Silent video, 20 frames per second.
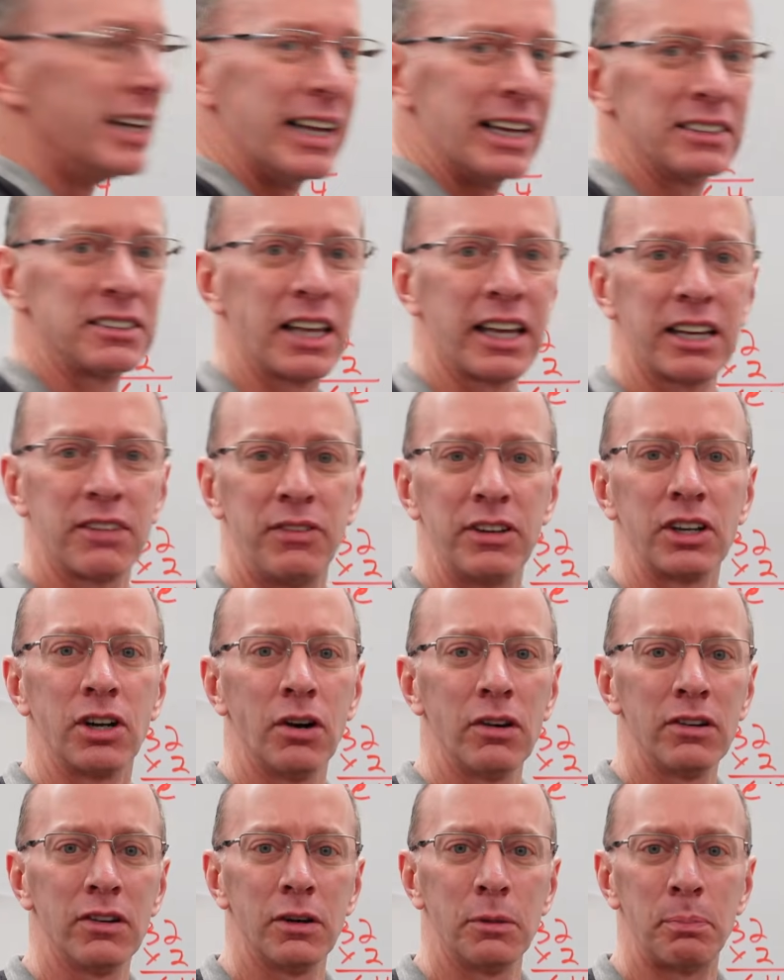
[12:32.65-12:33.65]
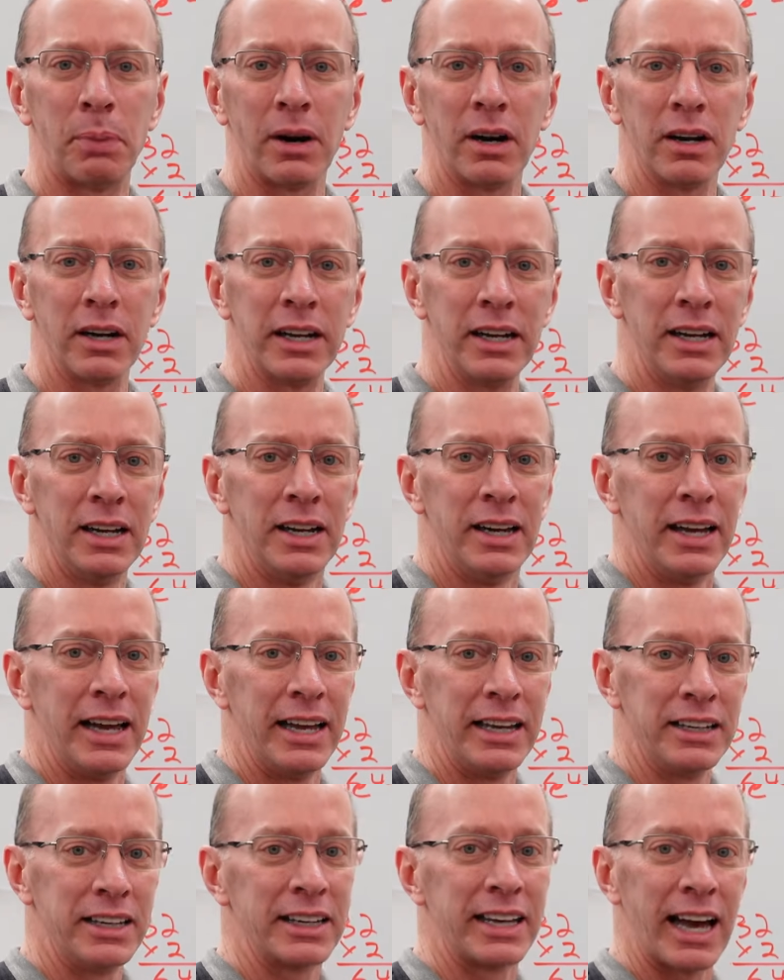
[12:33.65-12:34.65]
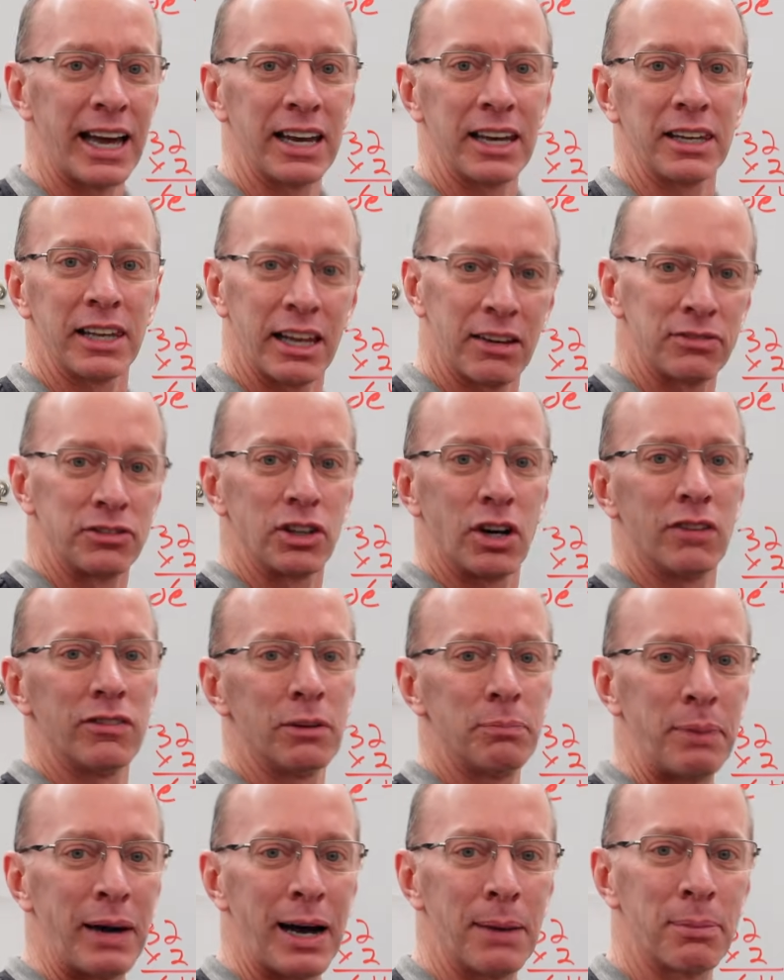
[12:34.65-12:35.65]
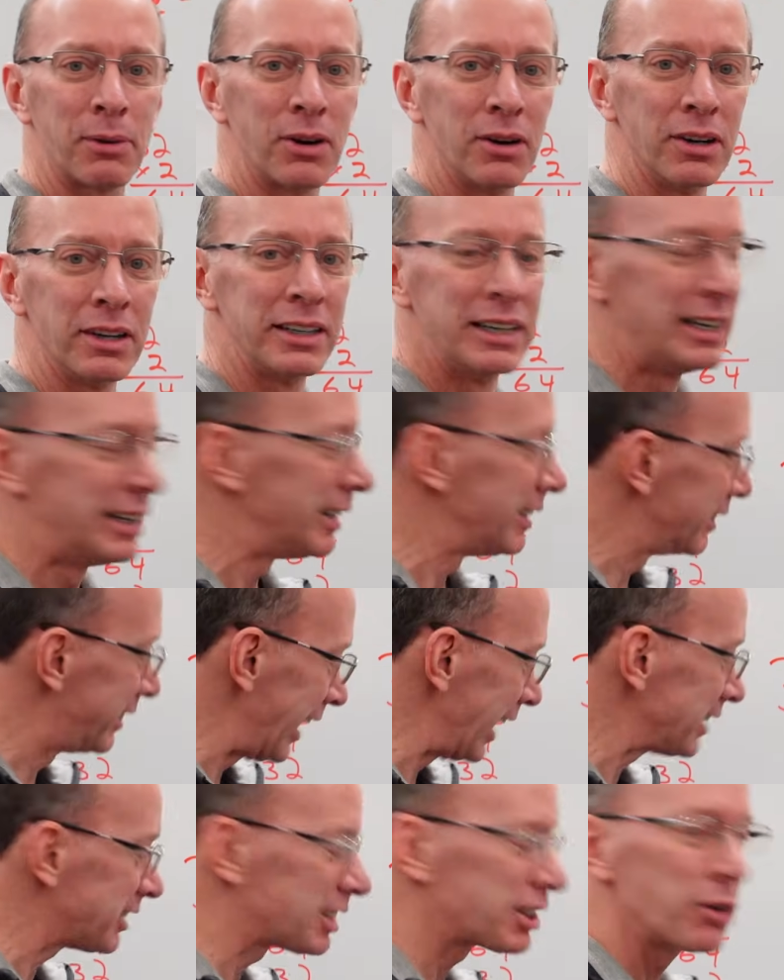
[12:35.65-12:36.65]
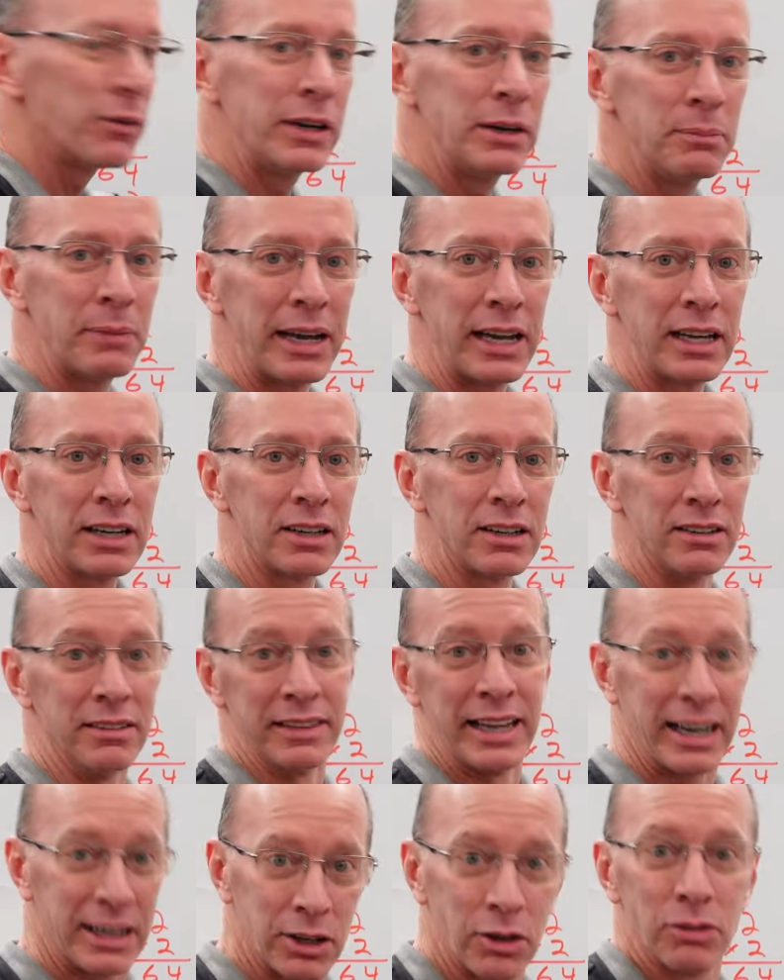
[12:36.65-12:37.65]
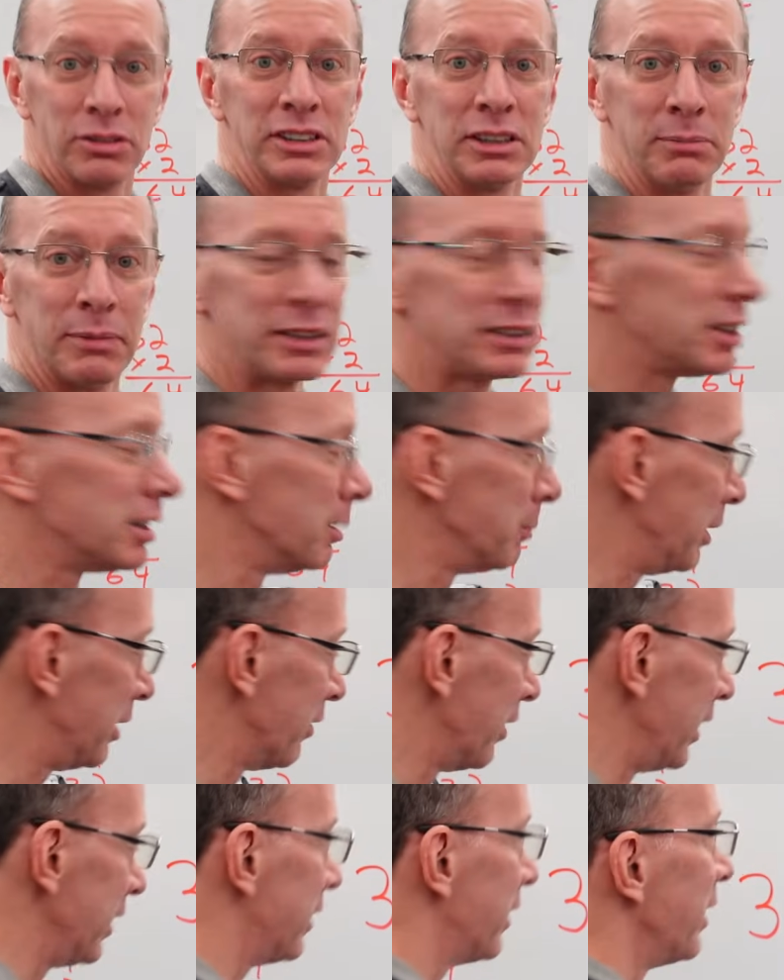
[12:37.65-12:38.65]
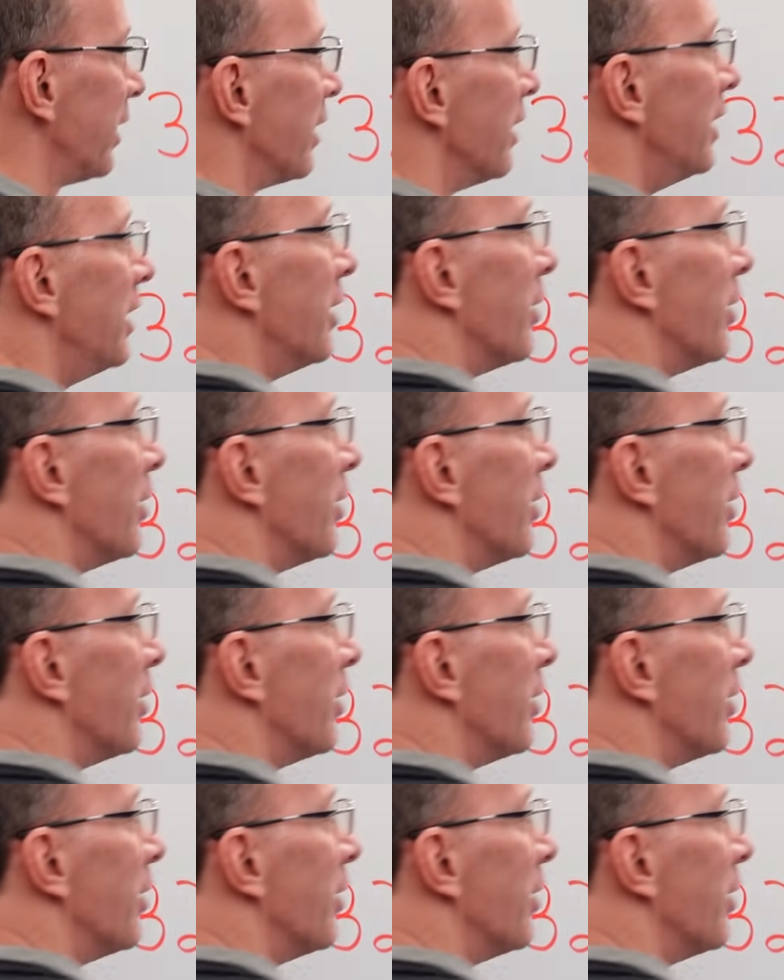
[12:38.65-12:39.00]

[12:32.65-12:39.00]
That's like if you go to a party and you got leftover popcorn, that's the remainder. And that goes in my tummy right there.